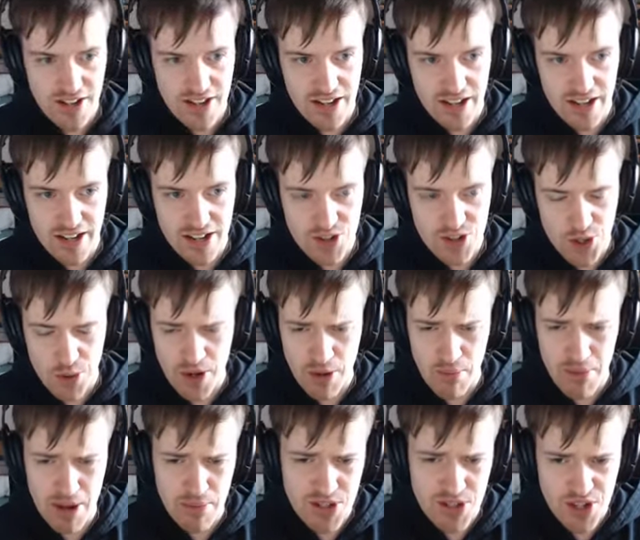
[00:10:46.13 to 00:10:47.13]
Uh, so we
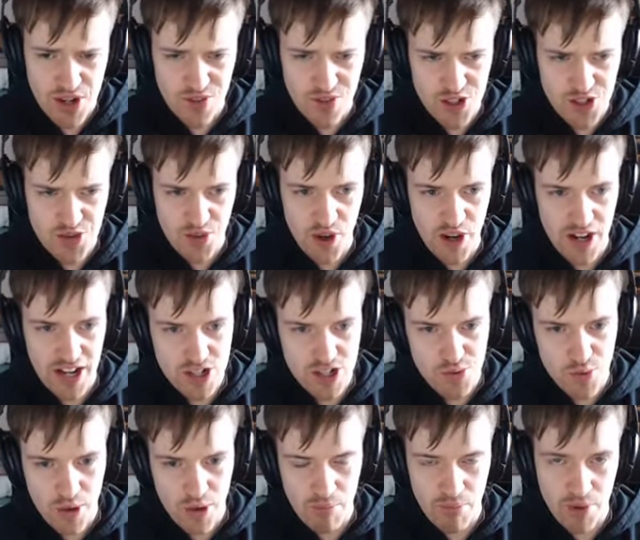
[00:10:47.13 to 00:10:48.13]
can maybe save this for our next
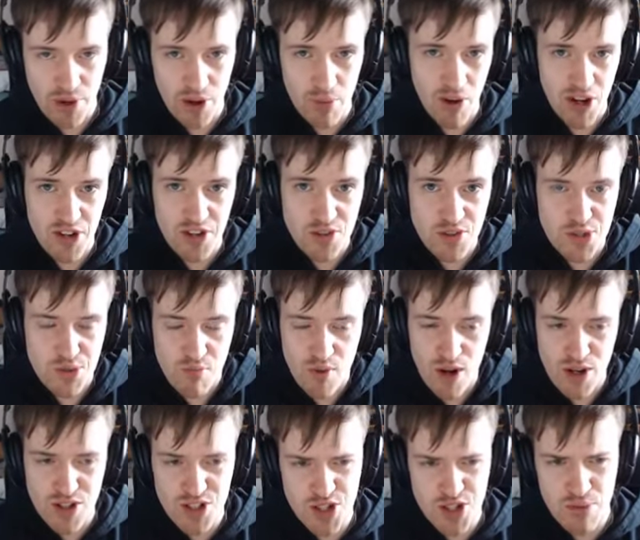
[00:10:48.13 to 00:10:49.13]
run, but I might do some
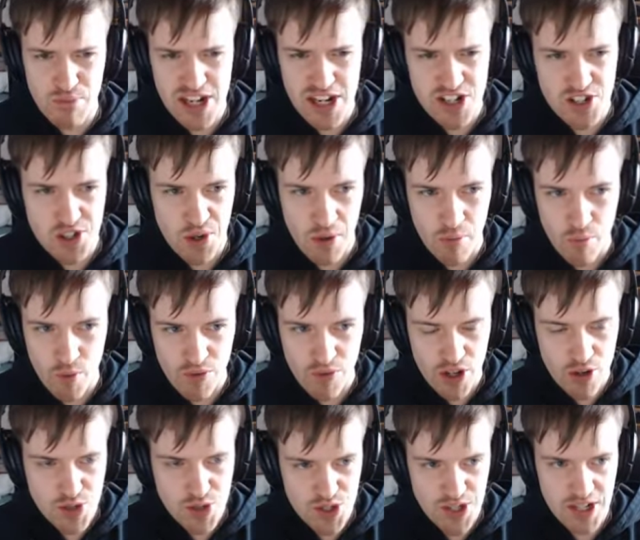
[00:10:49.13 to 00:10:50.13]
runs in the meantime with
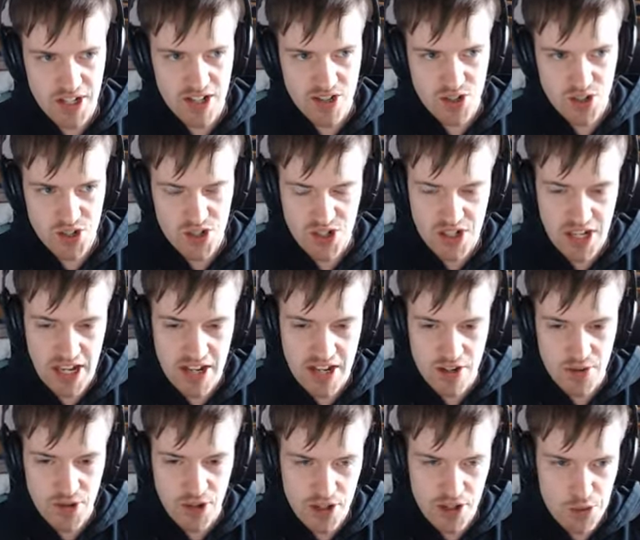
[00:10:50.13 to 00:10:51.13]
no stickers just to get
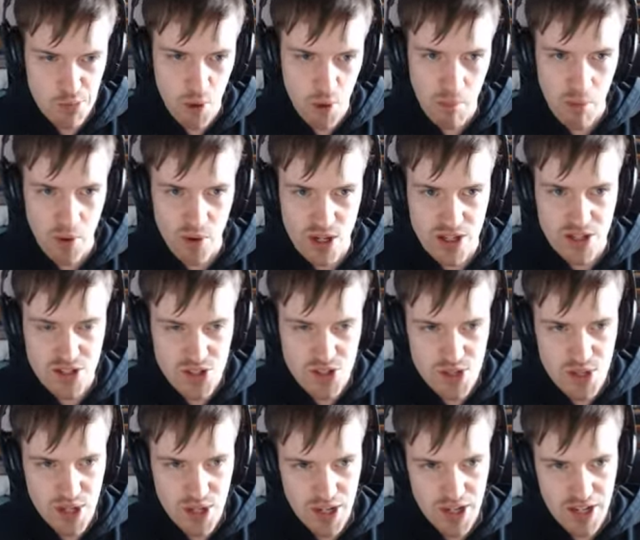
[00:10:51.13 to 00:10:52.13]
you guys more
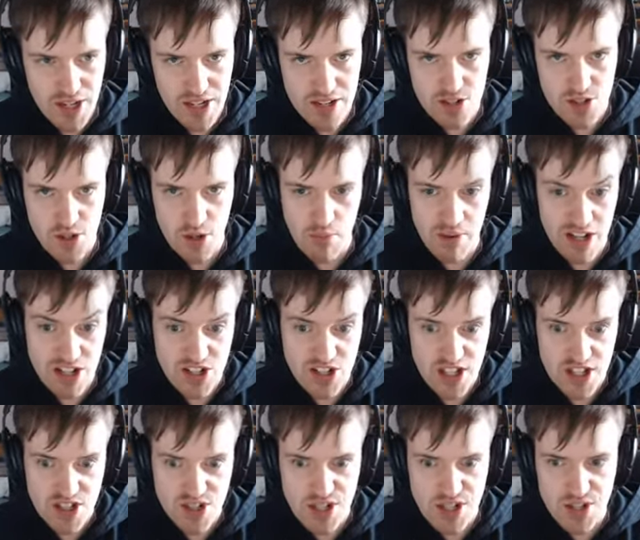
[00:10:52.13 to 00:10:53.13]
points so it makes
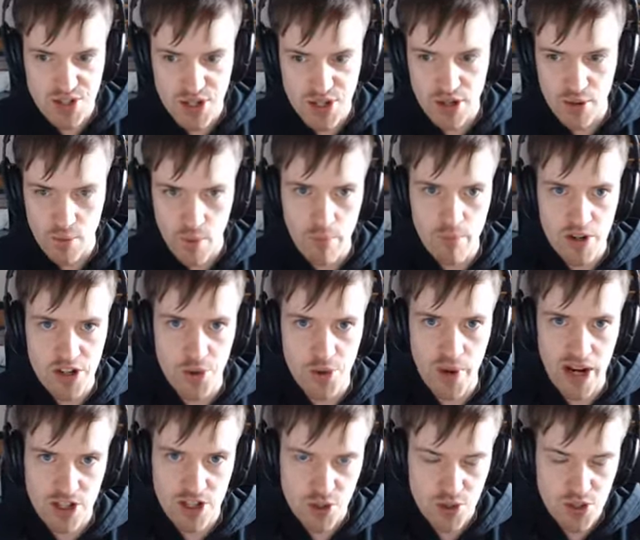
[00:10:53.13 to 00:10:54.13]
things easier when we do
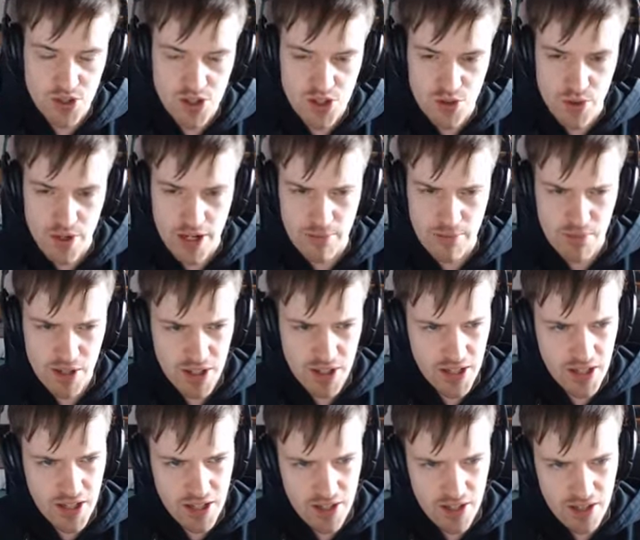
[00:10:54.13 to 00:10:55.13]
actually stream.
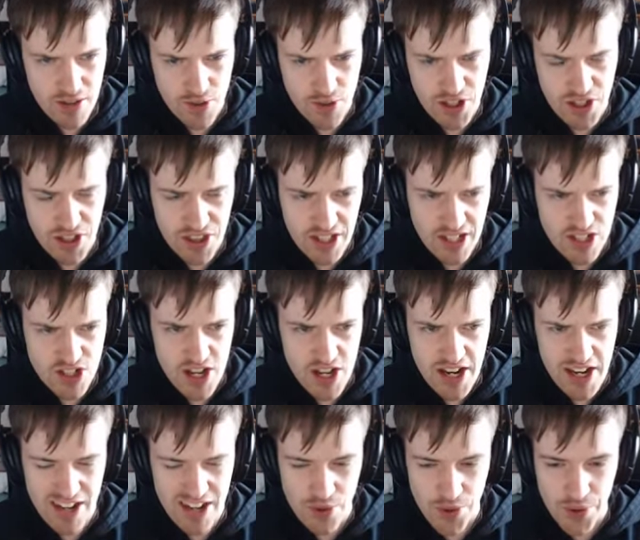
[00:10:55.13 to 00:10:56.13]
What do you think,
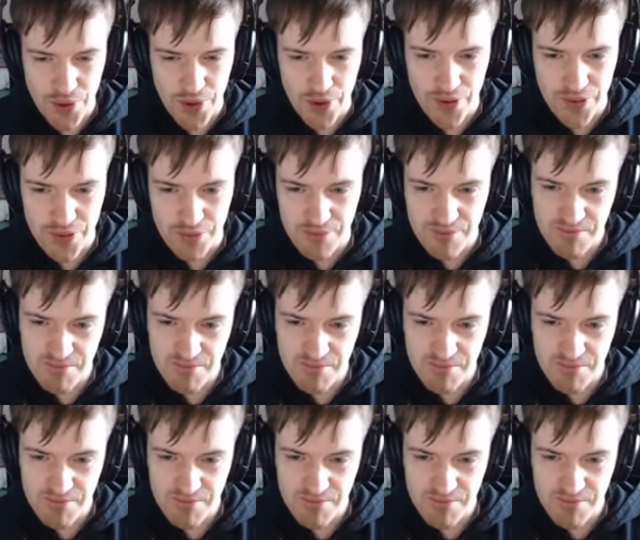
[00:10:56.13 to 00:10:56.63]
take it or not?